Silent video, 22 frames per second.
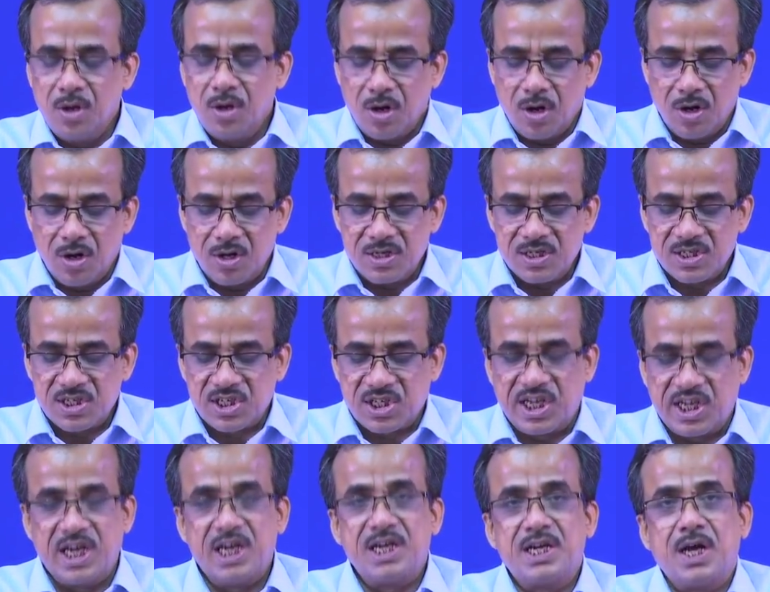or
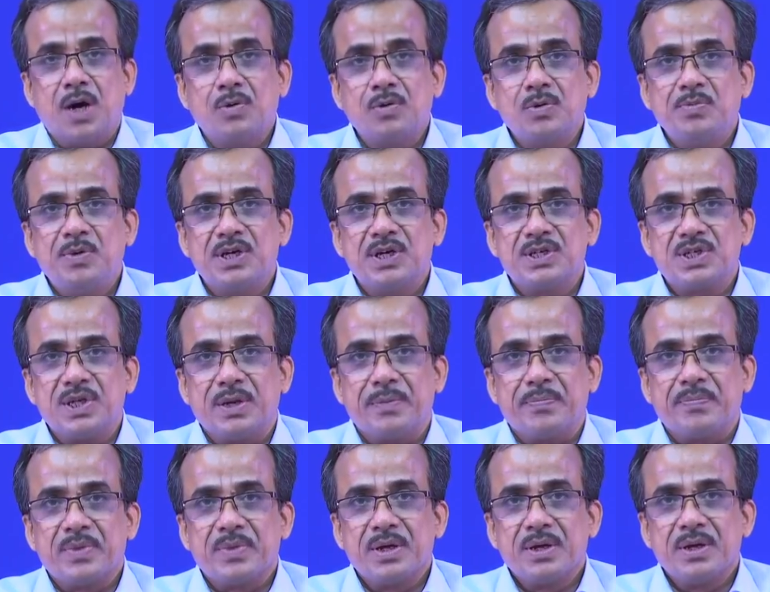scaled down version.
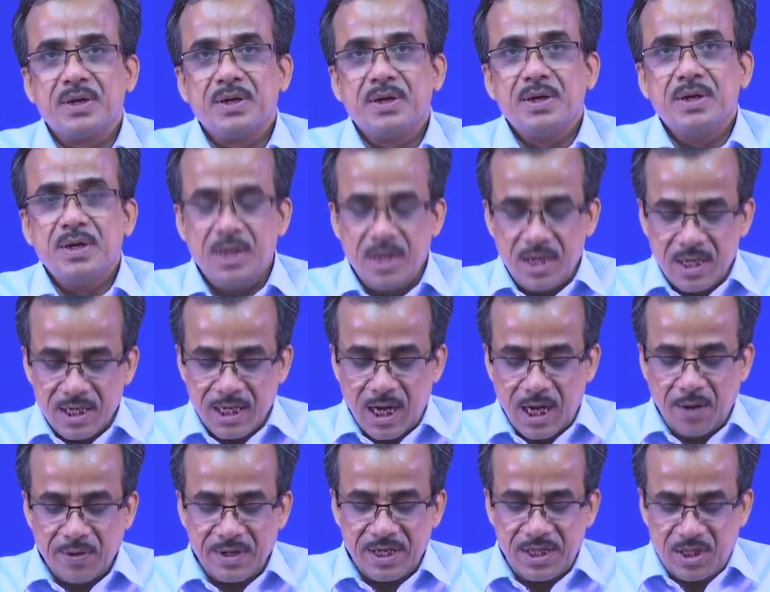
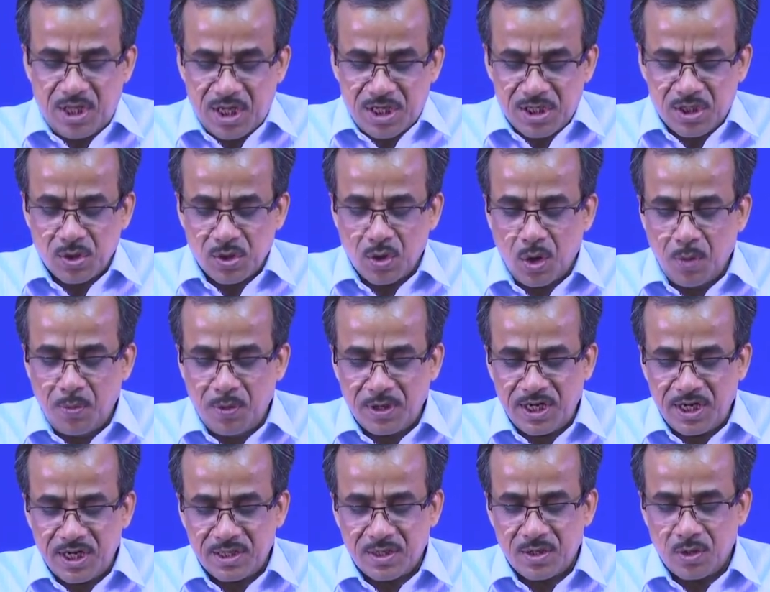Now, in this
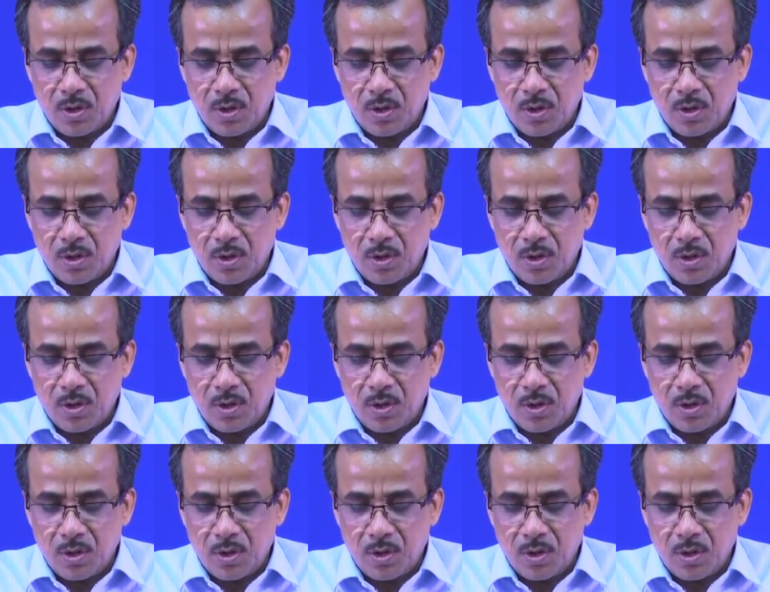robotic